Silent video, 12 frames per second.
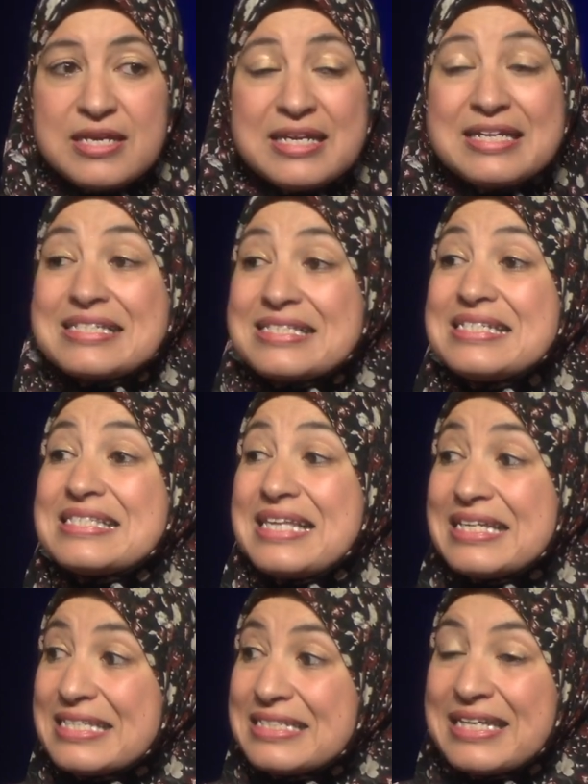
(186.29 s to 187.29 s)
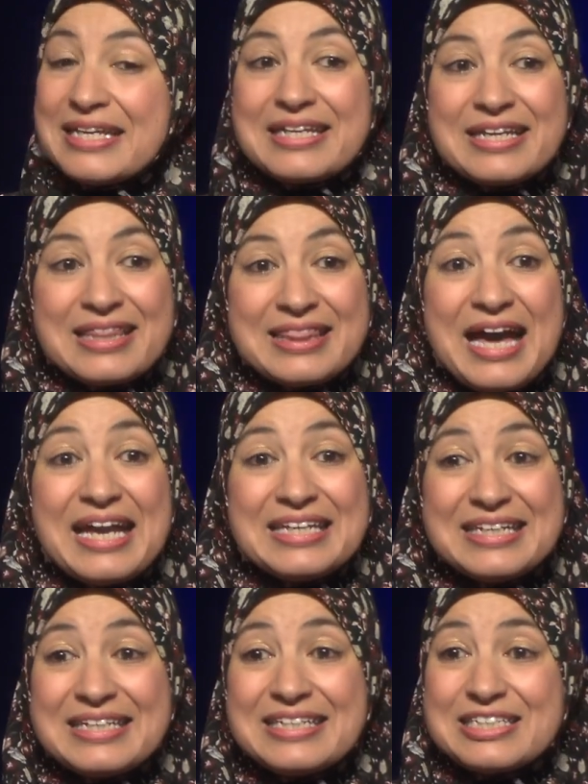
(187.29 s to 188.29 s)
it is necessitated that
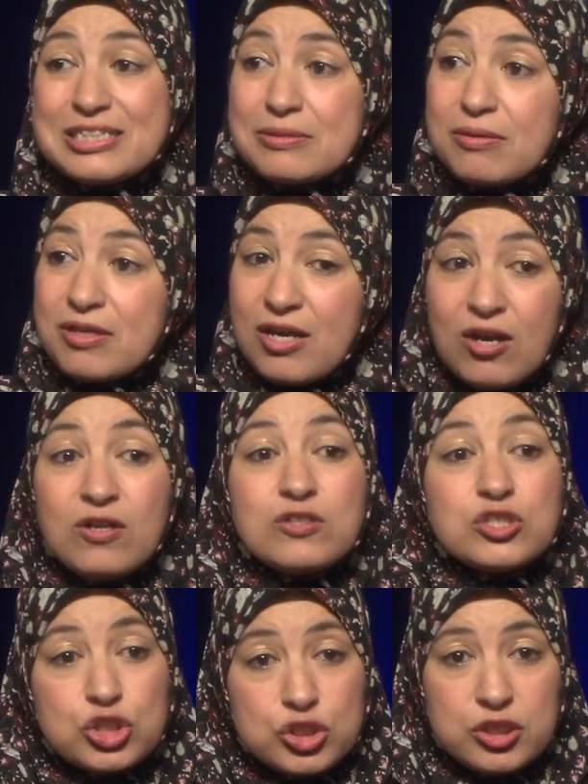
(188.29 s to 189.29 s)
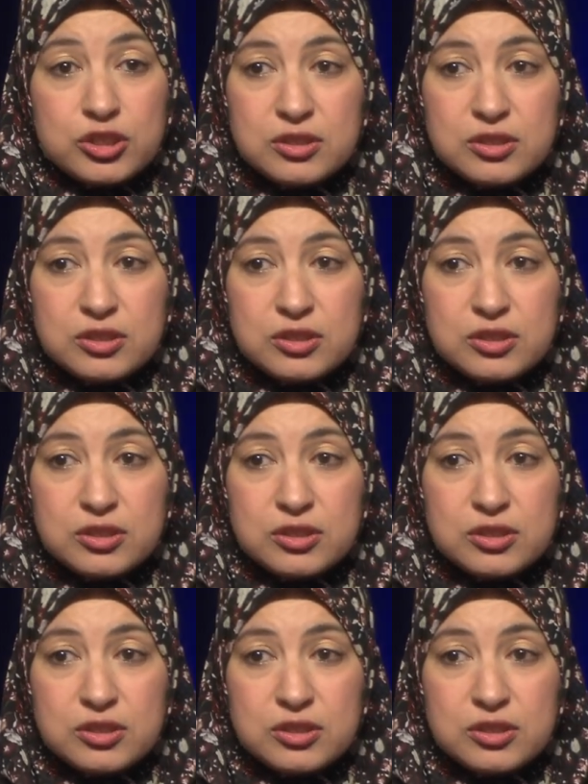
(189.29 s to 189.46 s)
each culture